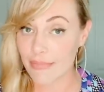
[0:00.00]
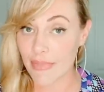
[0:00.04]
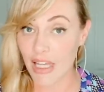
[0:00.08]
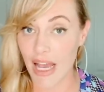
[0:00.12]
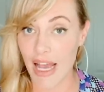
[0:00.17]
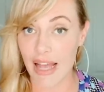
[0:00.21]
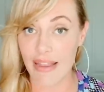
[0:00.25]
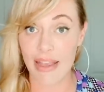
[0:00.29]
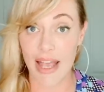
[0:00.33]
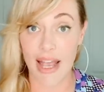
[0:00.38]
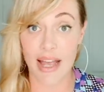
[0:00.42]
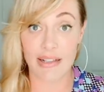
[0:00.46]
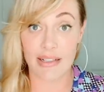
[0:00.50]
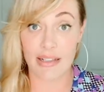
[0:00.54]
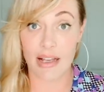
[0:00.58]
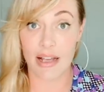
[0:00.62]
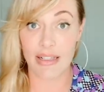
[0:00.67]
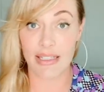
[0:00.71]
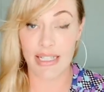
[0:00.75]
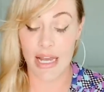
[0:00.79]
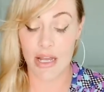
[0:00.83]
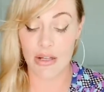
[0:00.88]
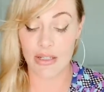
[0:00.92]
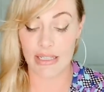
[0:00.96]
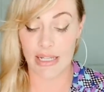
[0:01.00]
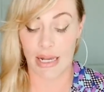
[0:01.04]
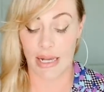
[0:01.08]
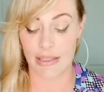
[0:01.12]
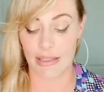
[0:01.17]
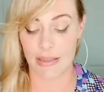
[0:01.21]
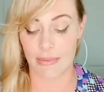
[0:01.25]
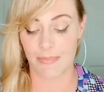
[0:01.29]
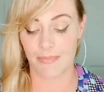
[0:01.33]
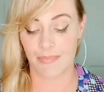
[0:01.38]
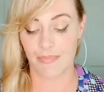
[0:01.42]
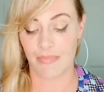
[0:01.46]
And that's got
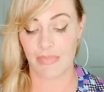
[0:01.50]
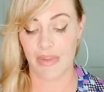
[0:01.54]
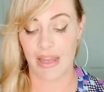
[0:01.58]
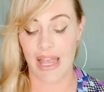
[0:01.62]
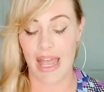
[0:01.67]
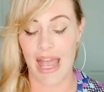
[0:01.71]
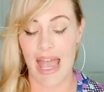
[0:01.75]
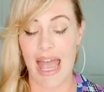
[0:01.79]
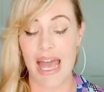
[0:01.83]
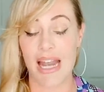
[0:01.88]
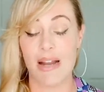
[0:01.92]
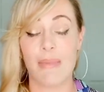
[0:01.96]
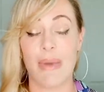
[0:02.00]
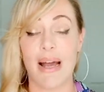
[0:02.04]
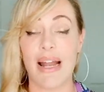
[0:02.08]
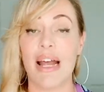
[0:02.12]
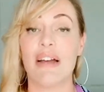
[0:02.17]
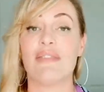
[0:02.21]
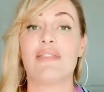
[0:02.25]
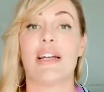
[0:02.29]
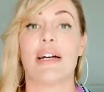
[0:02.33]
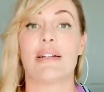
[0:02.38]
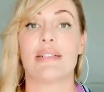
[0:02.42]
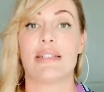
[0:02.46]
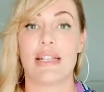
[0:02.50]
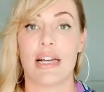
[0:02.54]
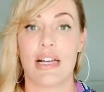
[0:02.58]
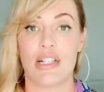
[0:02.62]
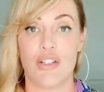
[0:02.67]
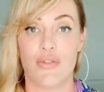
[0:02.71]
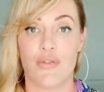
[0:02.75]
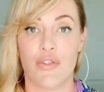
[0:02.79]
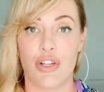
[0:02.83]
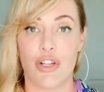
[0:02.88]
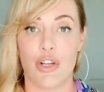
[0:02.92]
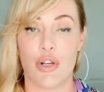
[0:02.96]
downsides. And it might have downsides
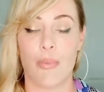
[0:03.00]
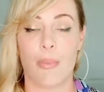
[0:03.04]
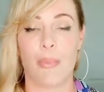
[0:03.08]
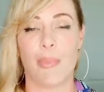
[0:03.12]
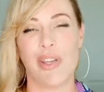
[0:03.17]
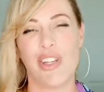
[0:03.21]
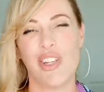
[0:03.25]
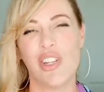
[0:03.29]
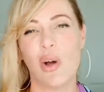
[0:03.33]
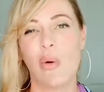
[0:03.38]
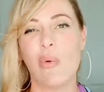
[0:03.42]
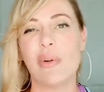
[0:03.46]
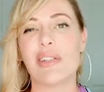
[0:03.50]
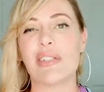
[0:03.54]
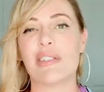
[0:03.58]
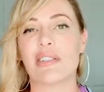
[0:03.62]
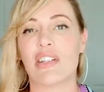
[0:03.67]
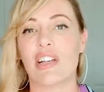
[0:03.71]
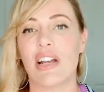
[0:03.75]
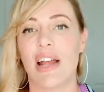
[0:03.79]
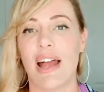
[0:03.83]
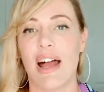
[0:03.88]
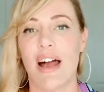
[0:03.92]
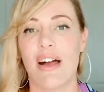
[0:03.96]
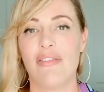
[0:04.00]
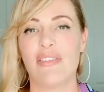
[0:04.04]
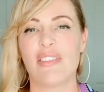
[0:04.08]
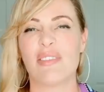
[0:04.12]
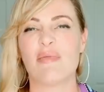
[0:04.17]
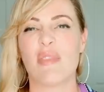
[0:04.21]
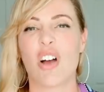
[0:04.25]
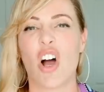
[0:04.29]
for you, but you know what it's gonna have?